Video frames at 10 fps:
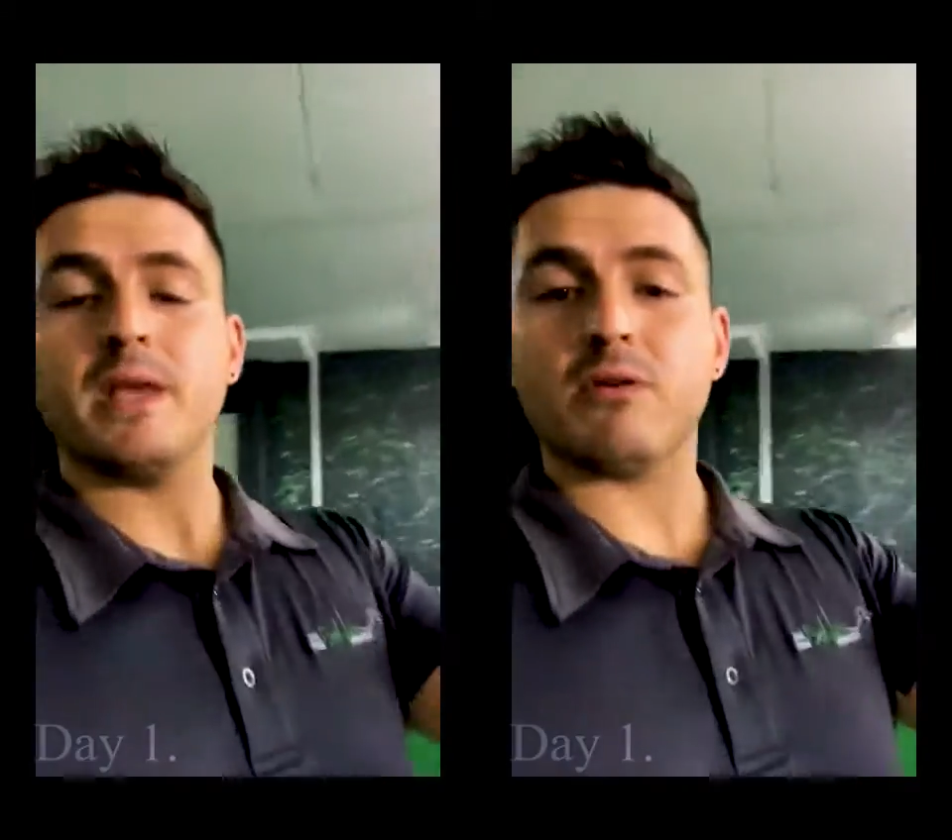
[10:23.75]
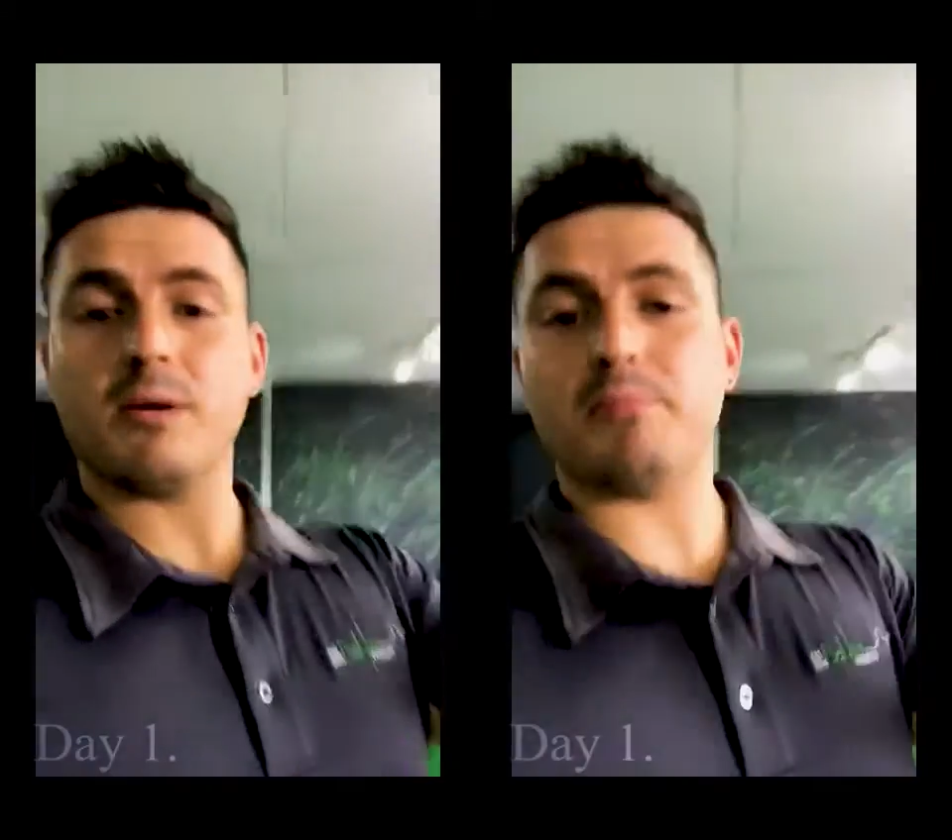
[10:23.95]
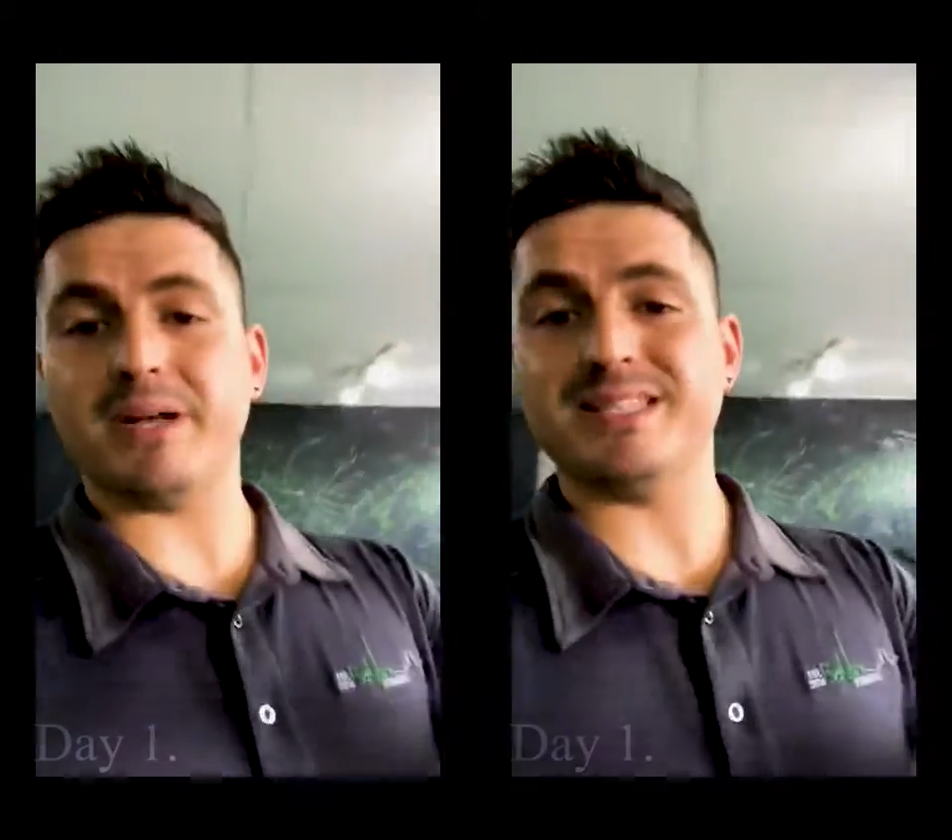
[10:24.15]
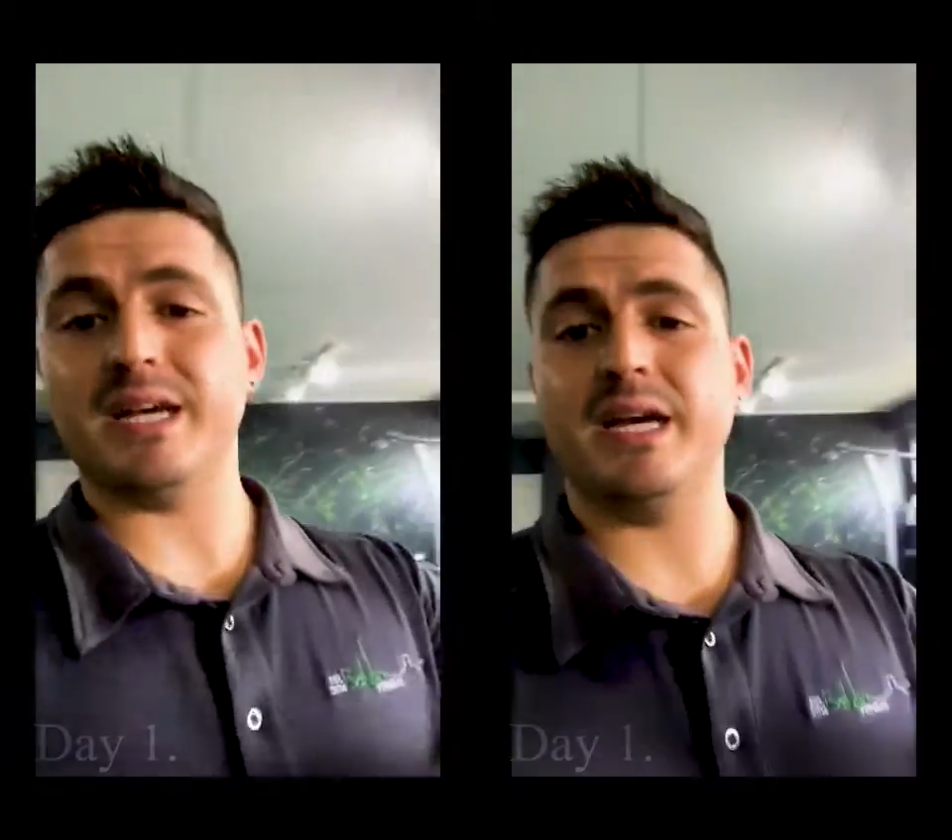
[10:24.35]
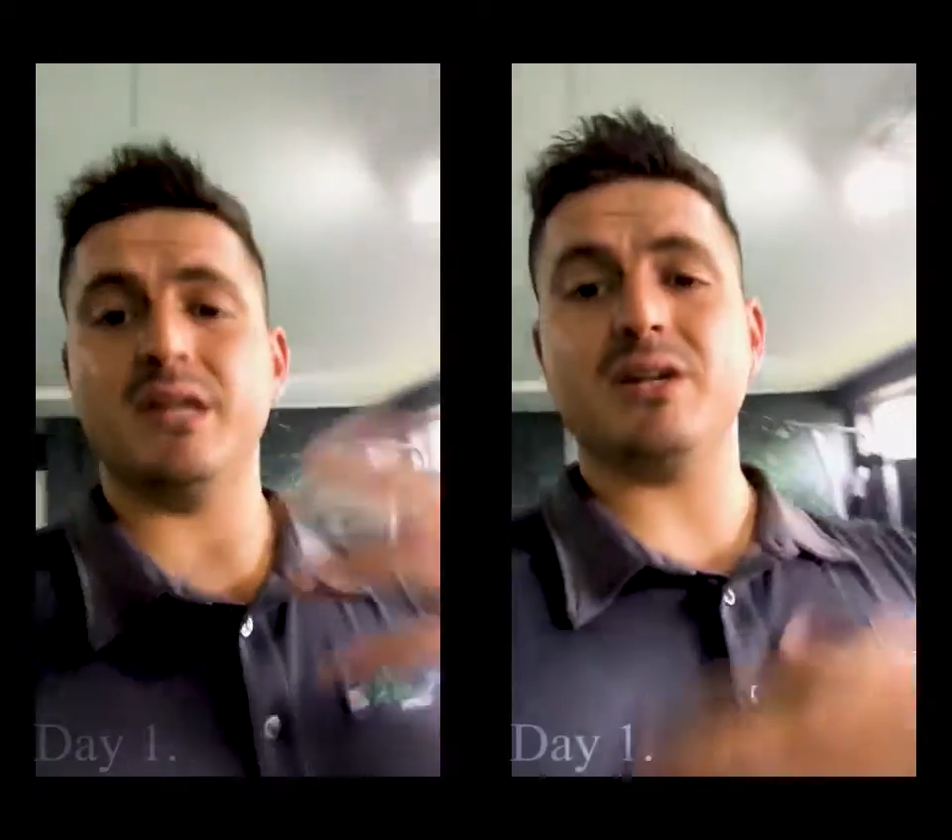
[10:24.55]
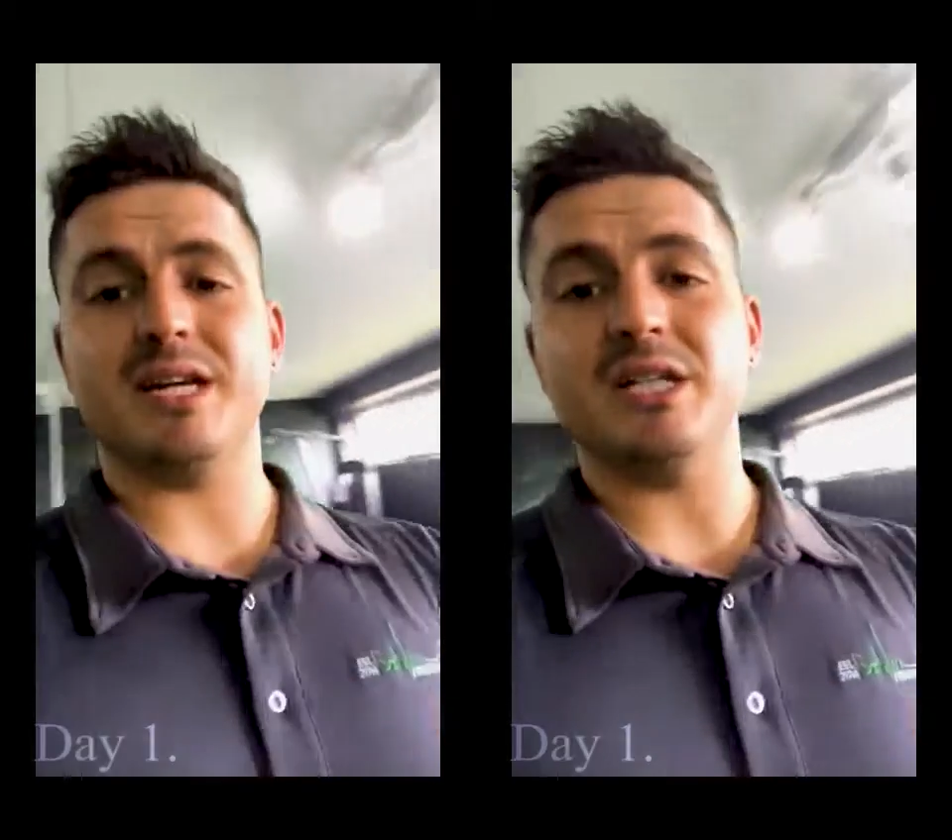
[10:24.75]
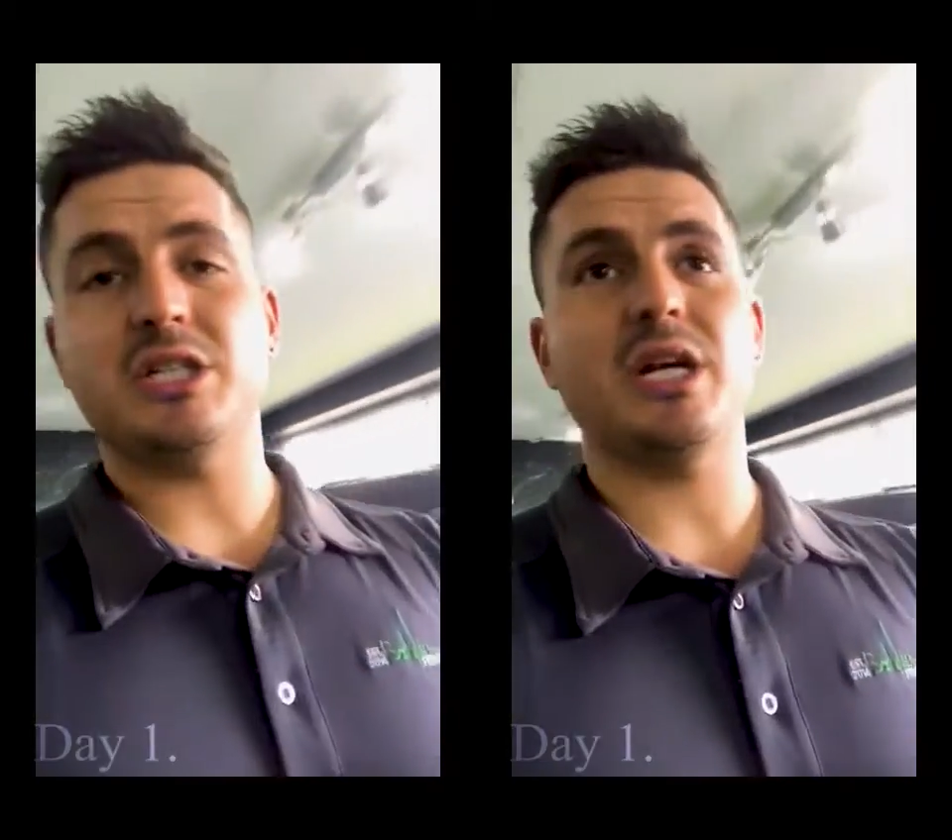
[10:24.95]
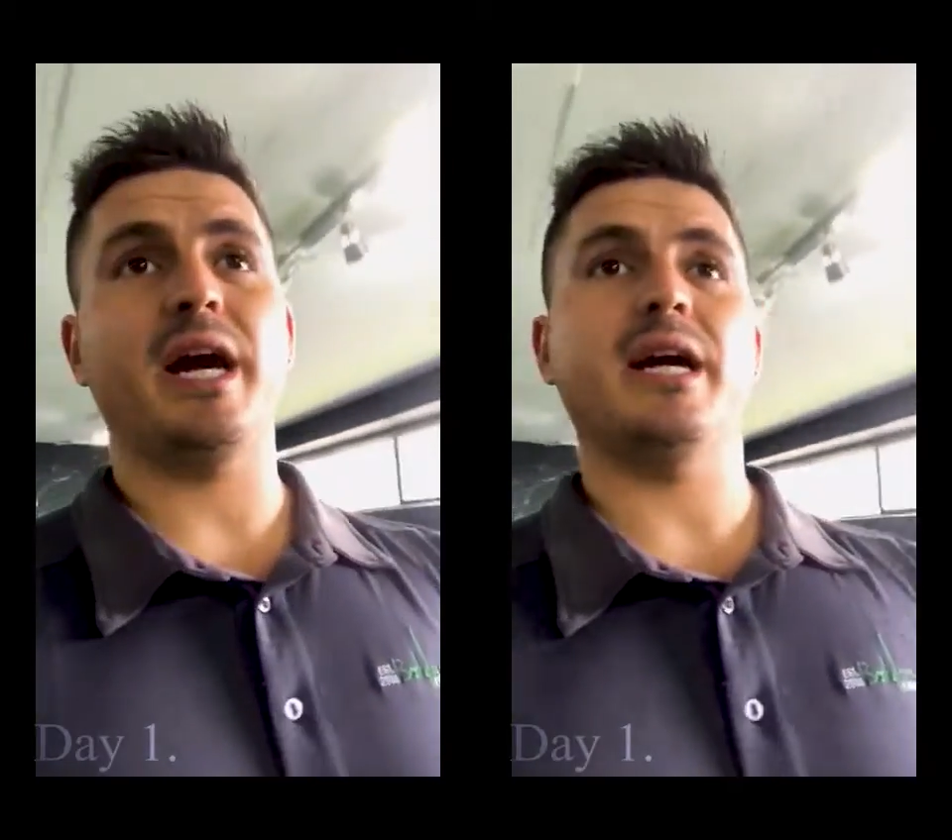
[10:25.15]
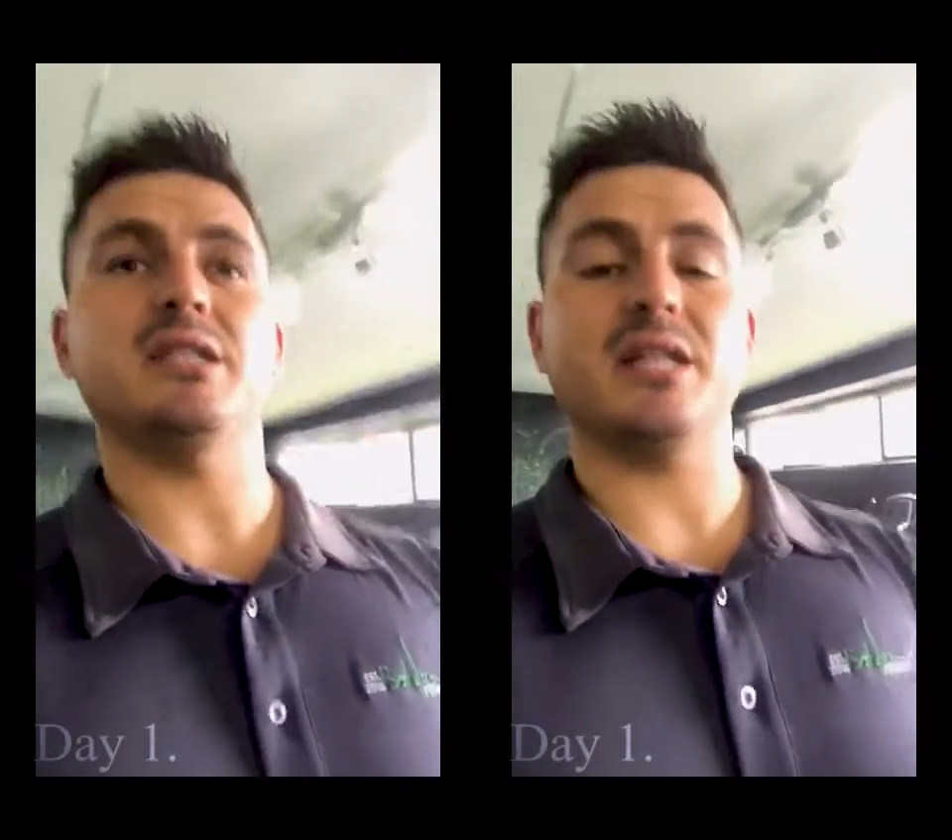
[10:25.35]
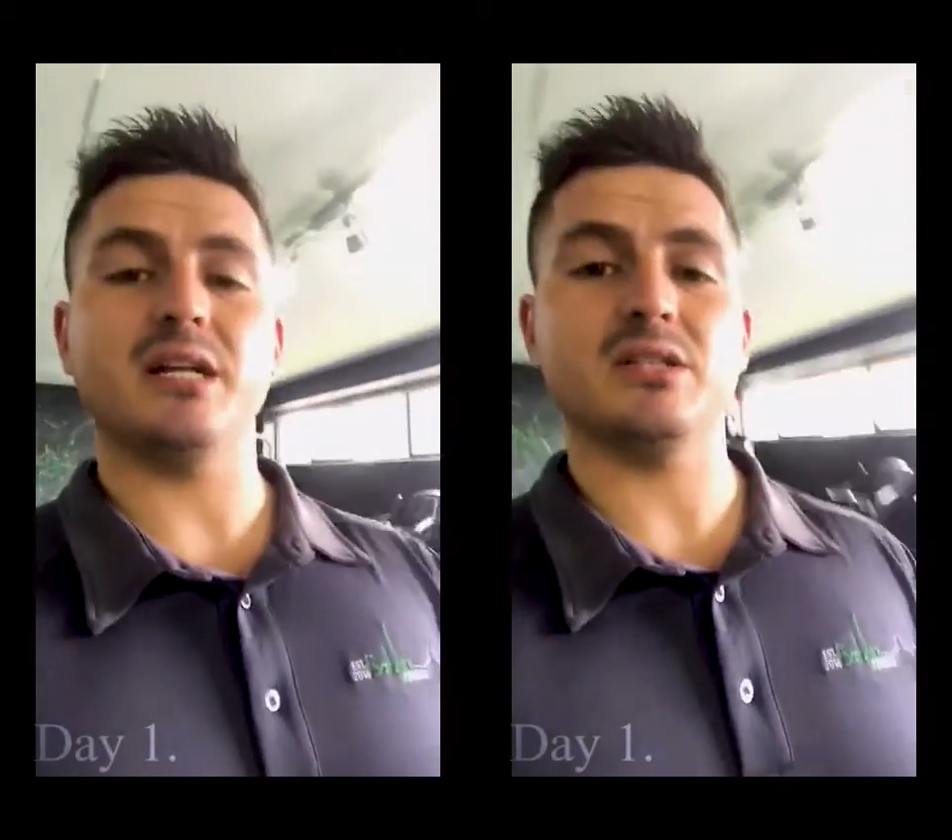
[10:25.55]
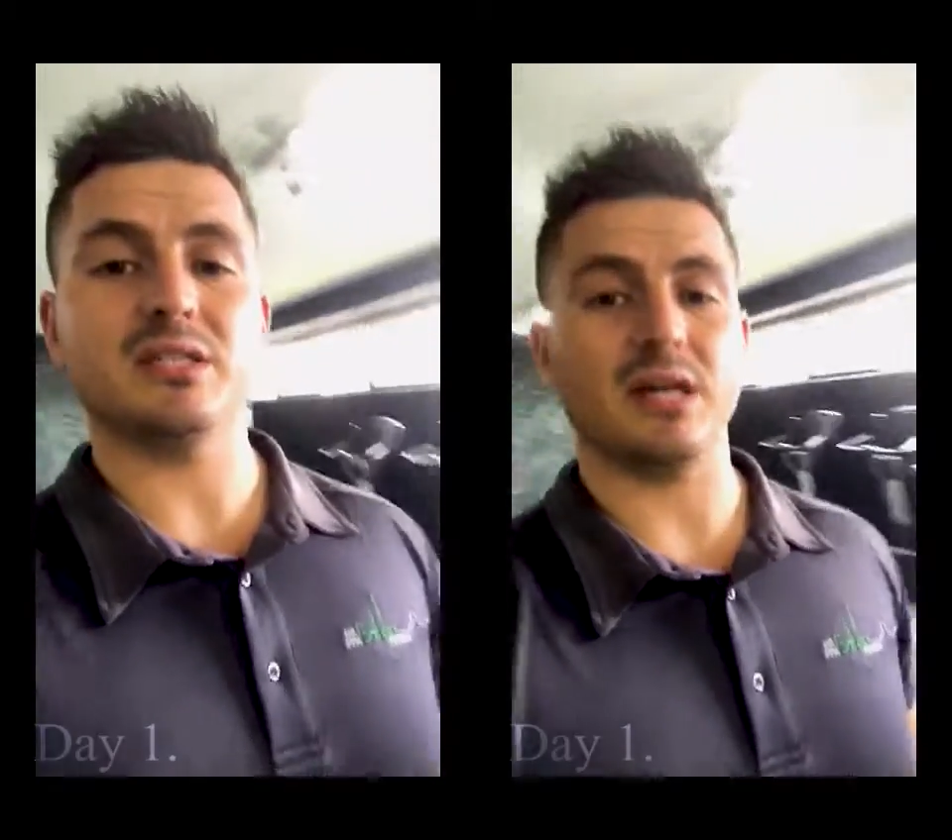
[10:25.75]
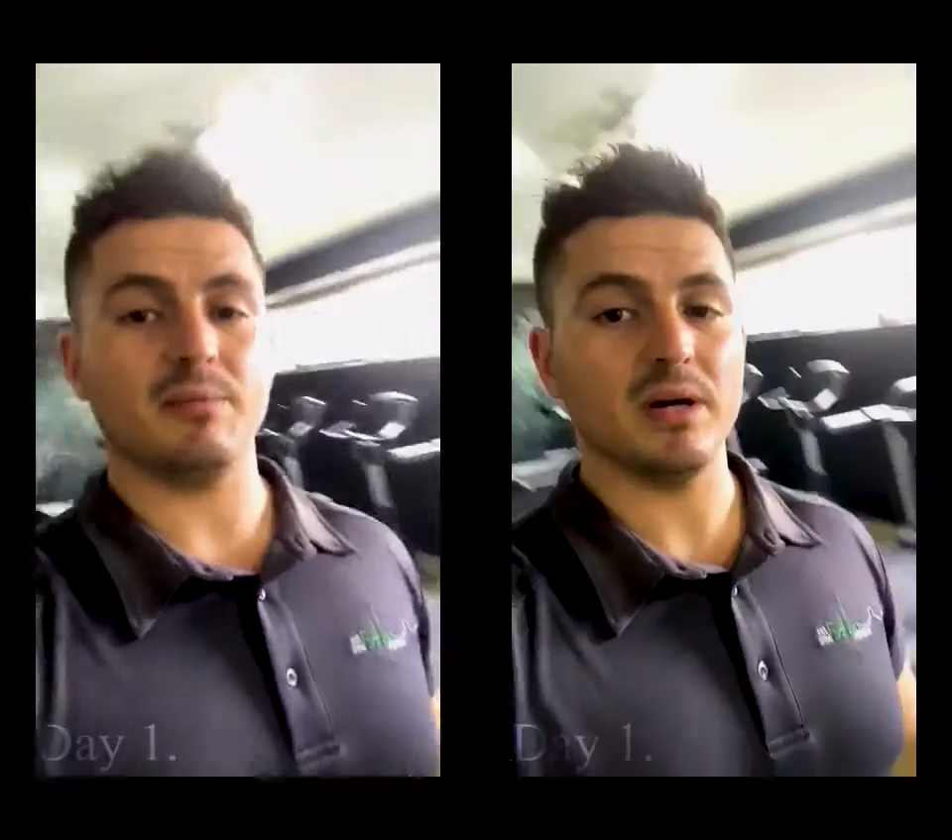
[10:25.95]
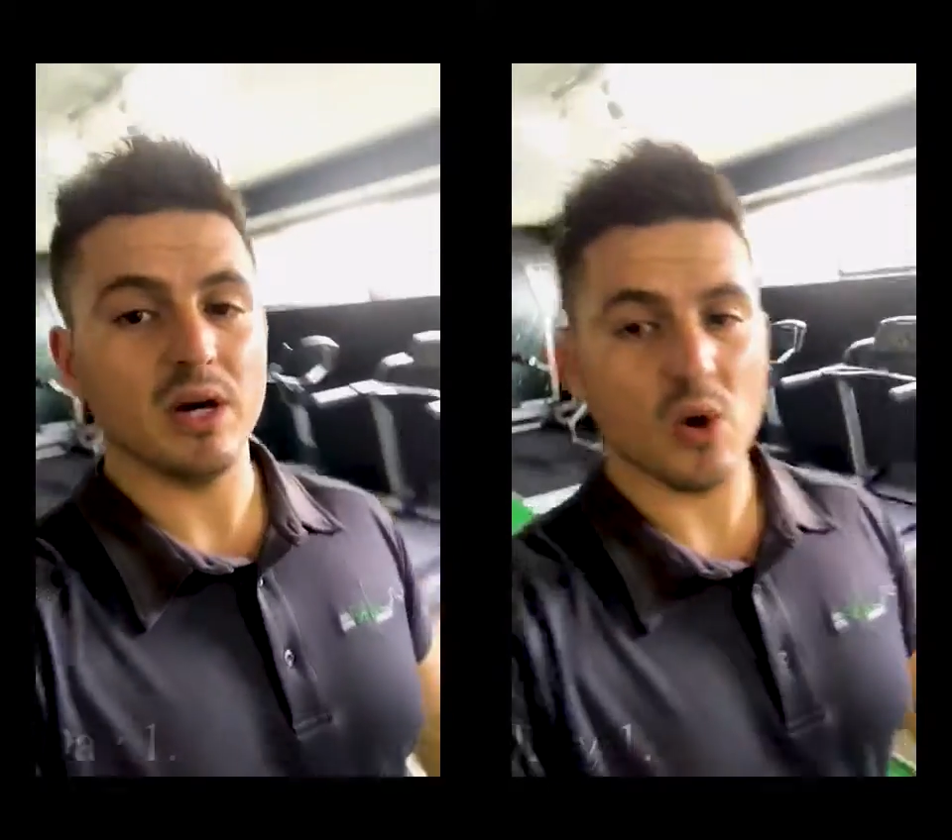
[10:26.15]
grab a bite to eat, gonna get changed, get into some